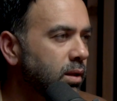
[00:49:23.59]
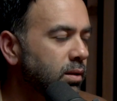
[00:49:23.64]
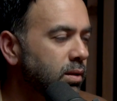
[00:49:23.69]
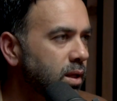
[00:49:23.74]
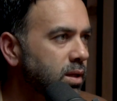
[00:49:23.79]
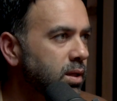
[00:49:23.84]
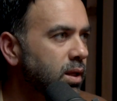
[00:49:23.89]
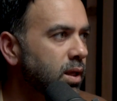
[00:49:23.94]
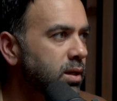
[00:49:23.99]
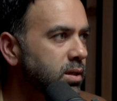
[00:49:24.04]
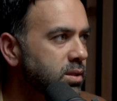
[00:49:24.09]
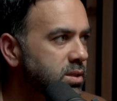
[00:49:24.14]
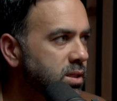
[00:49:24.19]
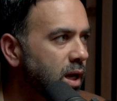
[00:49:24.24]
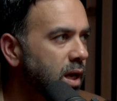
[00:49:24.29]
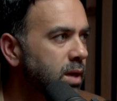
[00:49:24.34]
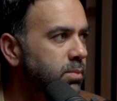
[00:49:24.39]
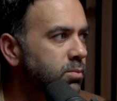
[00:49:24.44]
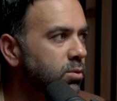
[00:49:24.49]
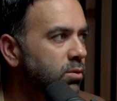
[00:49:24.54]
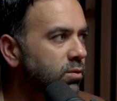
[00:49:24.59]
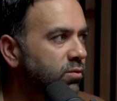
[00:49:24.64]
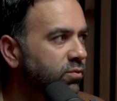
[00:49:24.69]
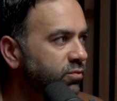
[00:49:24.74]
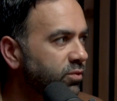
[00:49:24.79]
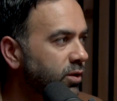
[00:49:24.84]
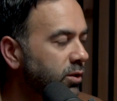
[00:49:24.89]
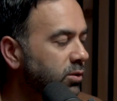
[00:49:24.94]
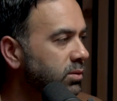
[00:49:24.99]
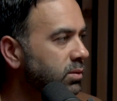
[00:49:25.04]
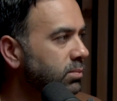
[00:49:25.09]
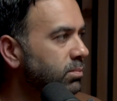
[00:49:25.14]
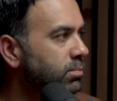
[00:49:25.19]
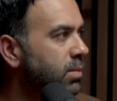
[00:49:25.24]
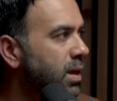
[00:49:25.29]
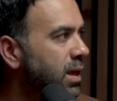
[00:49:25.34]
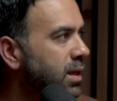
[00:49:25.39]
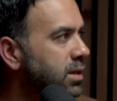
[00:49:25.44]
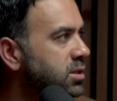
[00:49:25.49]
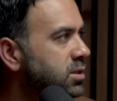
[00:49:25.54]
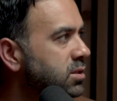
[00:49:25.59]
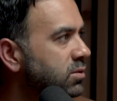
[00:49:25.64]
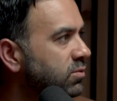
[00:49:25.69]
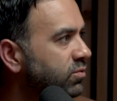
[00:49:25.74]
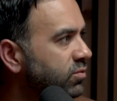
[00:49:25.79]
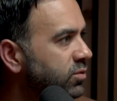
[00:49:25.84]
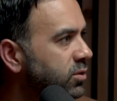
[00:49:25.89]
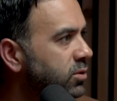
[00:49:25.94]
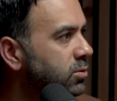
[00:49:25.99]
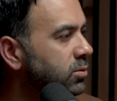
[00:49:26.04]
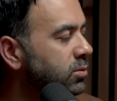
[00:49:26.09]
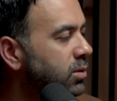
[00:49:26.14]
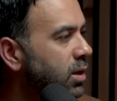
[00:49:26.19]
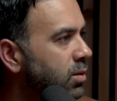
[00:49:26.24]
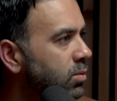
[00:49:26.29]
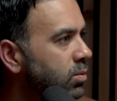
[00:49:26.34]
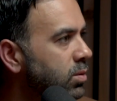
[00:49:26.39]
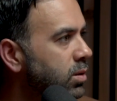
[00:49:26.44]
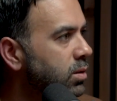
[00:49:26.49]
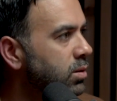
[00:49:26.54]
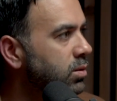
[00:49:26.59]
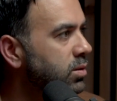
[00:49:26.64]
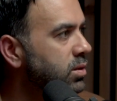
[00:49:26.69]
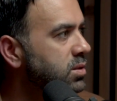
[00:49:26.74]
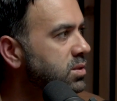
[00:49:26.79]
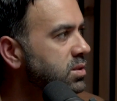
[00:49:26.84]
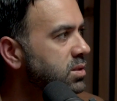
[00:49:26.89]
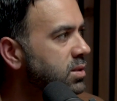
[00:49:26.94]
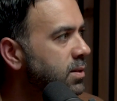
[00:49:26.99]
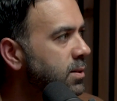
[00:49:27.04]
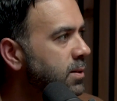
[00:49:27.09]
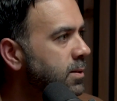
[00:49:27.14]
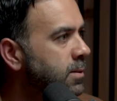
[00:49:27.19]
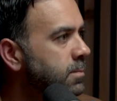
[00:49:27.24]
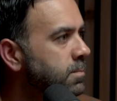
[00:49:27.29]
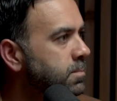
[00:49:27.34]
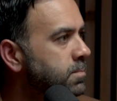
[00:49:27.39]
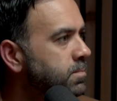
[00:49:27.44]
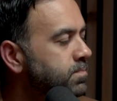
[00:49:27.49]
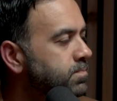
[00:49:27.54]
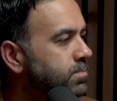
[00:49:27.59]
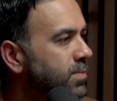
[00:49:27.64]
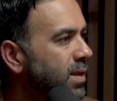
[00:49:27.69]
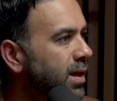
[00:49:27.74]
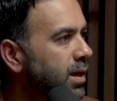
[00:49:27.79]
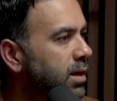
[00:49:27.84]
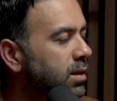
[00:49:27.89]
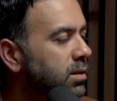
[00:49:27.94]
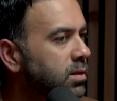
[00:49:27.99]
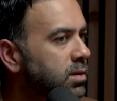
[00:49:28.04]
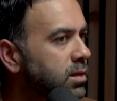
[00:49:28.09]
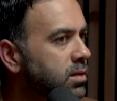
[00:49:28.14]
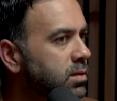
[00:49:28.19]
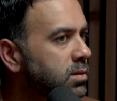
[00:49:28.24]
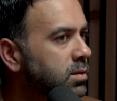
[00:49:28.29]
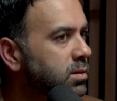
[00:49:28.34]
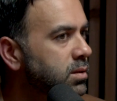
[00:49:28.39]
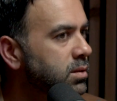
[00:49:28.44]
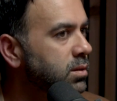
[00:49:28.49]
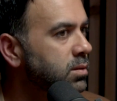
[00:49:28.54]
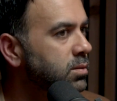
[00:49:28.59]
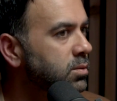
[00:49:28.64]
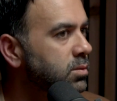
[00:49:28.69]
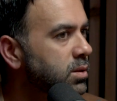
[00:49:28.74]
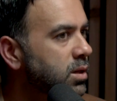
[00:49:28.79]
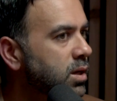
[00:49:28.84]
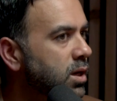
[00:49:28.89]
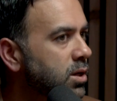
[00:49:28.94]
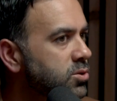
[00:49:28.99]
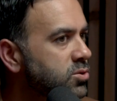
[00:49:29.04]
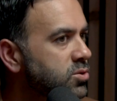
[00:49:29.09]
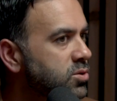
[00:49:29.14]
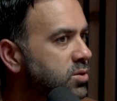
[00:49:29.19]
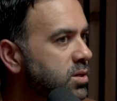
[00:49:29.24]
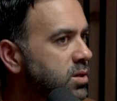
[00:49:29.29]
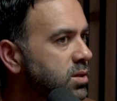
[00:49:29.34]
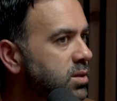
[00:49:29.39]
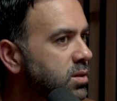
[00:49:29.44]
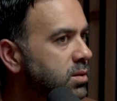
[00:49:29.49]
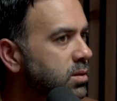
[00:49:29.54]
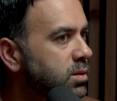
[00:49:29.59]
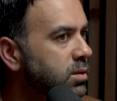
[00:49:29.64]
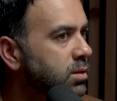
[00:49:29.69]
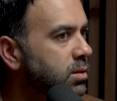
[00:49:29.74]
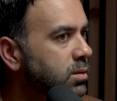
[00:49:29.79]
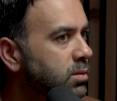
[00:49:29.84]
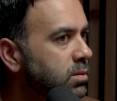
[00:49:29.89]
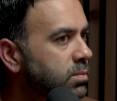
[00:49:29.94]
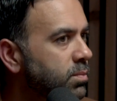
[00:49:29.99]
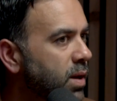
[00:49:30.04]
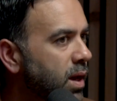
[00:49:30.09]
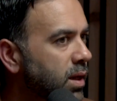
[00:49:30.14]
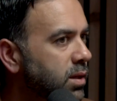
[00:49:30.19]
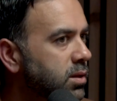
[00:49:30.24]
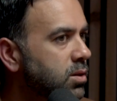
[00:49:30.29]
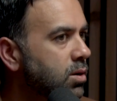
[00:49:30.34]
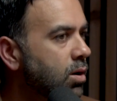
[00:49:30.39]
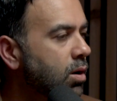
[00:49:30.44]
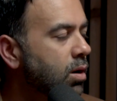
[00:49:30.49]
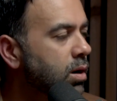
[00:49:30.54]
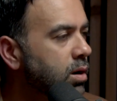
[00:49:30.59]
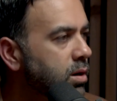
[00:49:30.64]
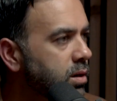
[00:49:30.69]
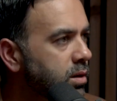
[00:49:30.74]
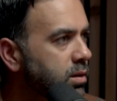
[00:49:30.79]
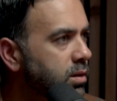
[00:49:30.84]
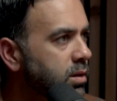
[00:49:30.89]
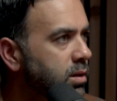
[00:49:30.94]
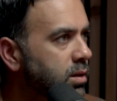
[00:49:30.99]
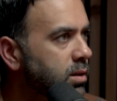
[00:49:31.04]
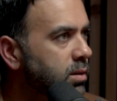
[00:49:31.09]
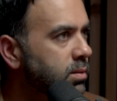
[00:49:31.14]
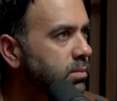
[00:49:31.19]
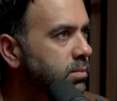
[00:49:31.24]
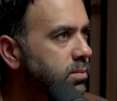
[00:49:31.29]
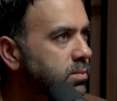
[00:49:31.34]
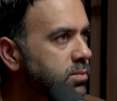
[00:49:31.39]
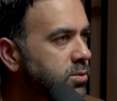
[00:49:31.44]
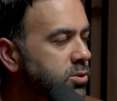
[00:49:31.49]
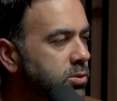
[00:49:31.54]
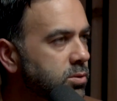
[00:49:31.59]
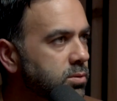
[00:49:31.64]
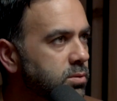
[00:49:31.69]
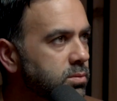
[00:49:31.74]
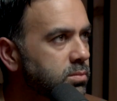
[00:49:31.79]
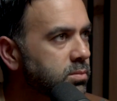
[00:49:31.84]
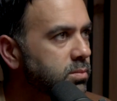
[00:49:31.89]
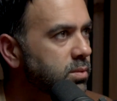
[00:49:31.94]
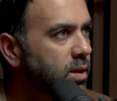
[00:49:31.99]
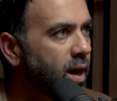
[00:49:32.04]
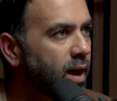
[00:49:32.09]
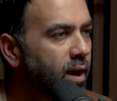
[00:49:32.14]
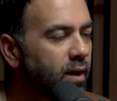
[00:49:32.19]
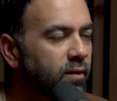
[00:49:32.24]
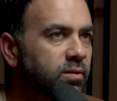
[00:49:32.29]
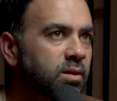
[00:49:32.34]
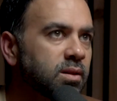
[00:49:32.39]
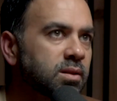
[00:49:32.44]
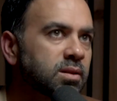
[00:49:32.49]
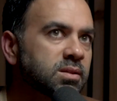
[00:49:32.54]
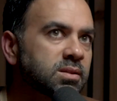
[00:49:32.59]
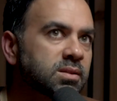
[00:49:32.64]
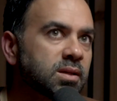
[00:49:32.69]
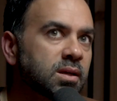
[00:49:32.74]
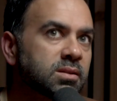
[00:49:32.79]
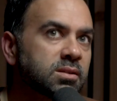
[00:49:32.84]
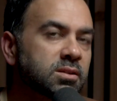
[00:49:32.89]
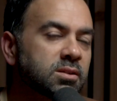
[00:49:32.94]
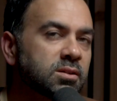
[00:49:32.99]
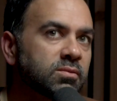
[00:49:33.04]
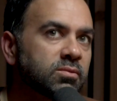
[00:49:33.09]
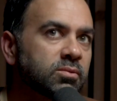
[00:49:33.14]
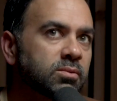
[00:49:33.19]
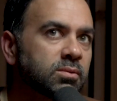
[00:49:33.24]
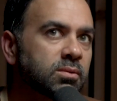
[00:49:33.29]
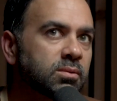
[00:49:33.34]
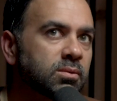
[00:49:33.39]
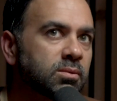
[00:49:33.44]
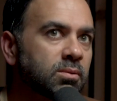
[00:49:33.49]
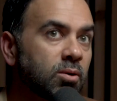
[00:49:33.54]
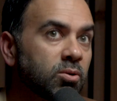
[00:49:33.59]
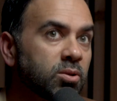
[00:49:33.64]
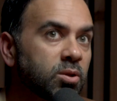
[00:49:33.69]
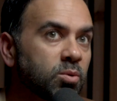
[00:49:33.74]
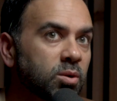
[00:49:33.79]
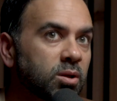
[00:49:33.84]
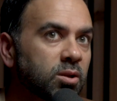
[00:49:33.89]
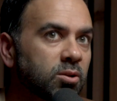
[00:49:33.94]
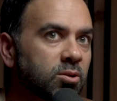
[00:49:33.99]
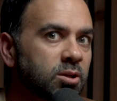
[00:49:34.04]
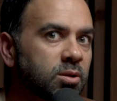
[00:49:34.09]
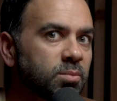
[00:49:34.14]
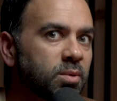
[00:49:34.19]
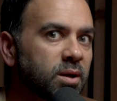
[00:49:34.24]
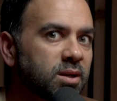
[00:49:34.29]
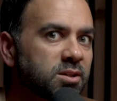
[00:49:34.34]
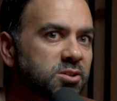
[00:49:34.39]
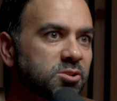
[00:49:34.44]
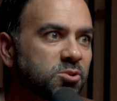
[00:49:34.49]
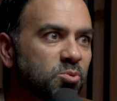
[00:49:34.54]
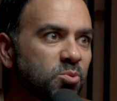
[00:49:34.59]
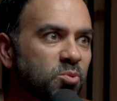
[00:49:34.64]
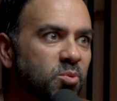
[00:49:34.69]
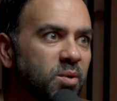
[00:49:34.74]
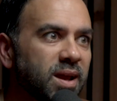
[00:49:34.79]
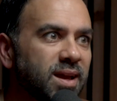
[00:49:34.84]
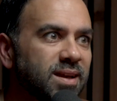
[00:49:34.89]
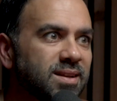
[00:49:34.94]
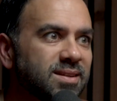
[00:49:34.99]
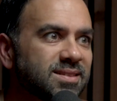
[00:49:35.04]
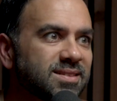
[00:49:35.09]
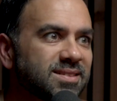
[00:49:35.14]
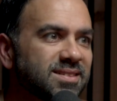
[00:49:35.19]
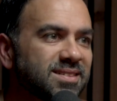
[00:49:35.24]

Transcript: at, at, a time, we were felt made to feel that we're this alien in our own country, yes. in our own backyard. So having the sense of oh, they want to learn about us? Great.